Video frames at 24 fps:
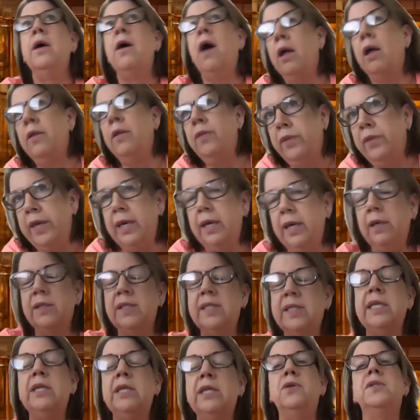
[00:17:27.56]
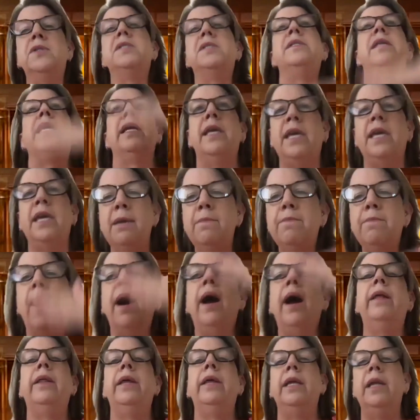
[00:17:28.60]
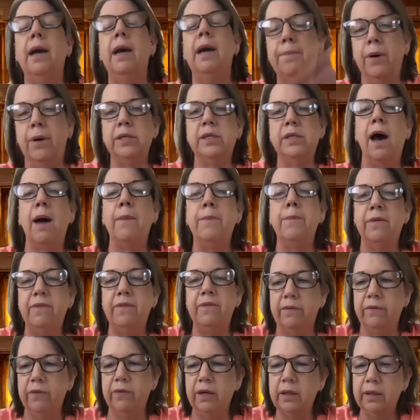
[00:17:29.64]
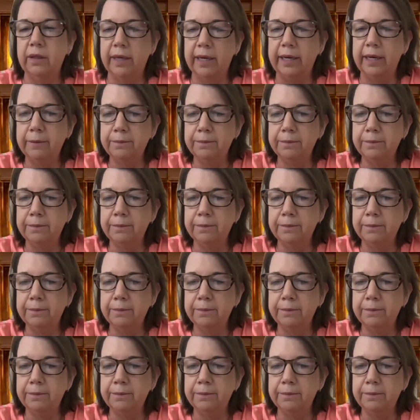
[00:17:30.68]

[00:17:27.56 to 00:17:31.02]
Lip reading: the skills that keep piling up on top of everything.